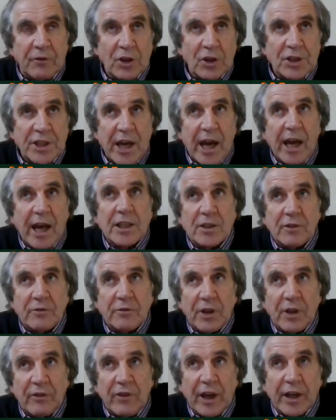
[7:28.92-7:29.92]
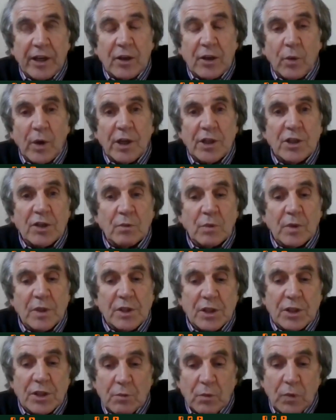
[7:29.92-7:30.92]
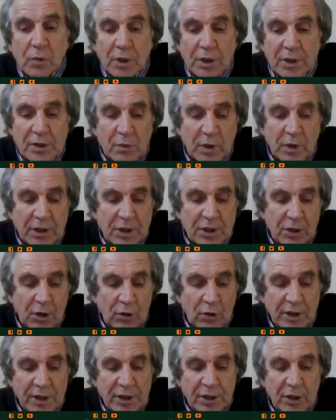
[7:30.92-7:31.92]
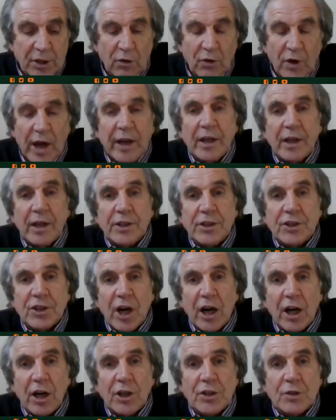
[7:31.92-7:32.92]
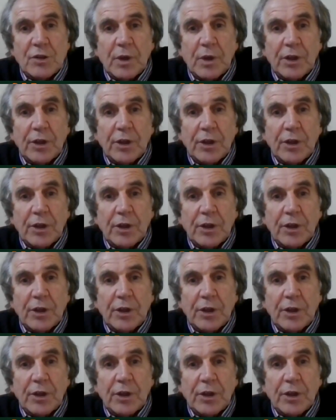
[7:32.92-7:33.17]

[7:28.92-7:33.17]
first act of the evacuation was what's known as the O'Rahilly Charge,